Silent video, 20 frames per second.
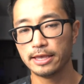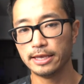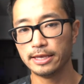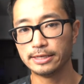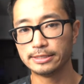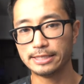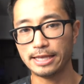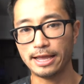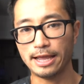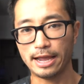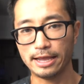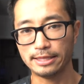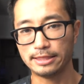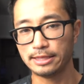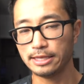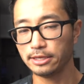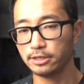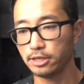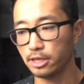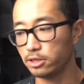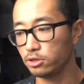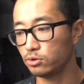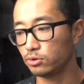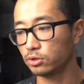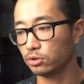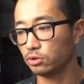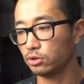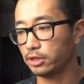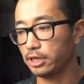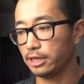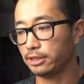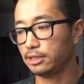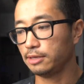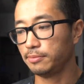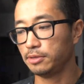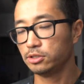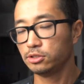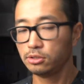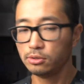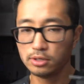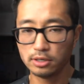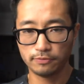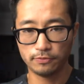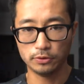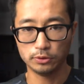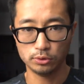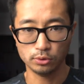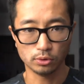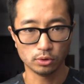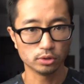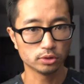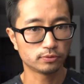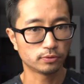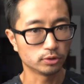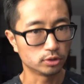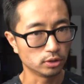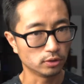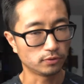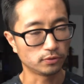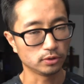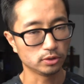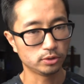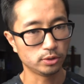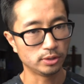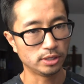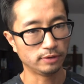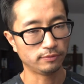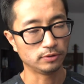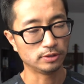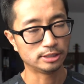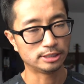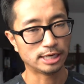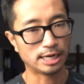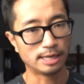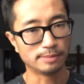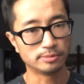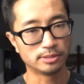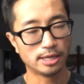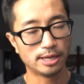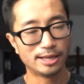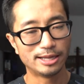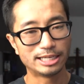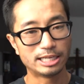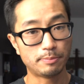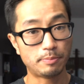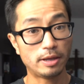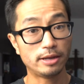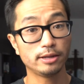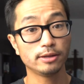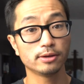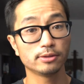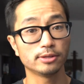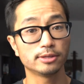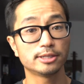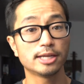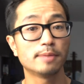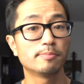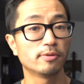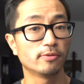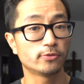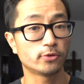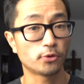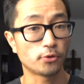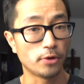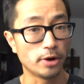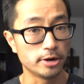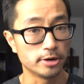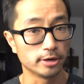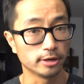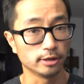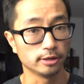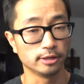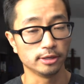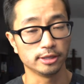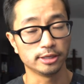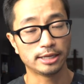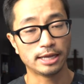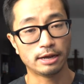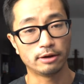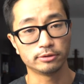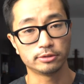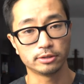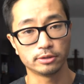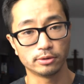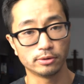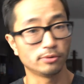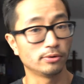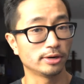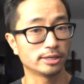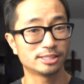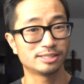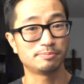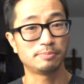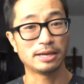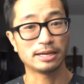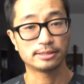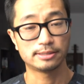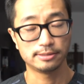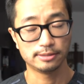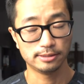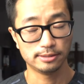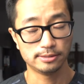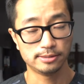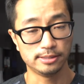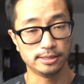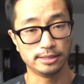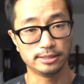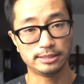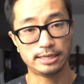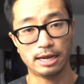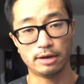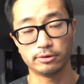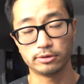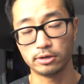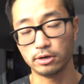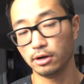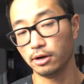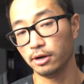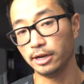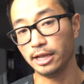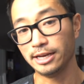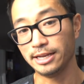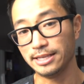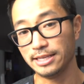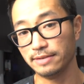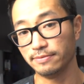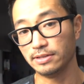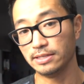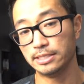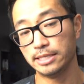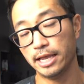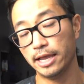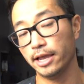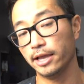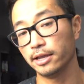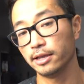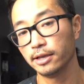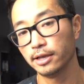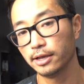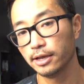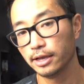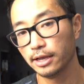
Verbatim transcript: is that I think that you could look at them as two different tools for two different jobs, depending on the type of terrain you're going to encounter or expect to encounter on any given day.